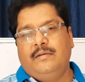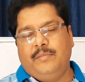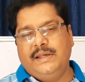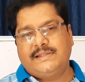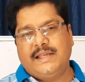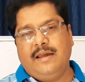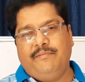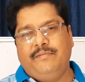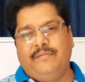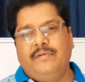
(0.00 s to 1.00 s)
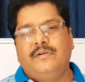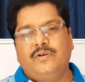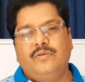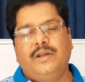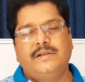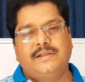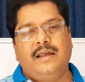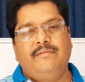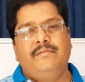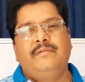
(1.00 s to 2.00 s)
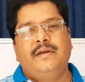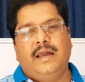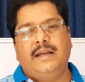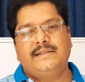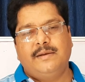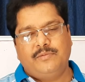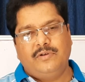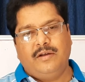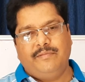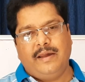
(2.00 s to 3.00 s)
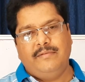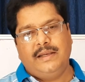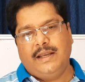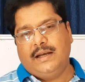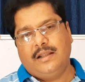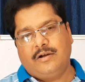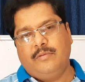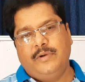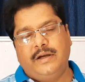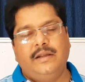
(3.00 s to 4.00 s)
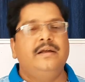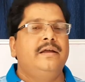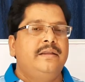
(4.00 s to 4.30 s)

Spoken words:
Be safe to yourself and safe to your family and the community.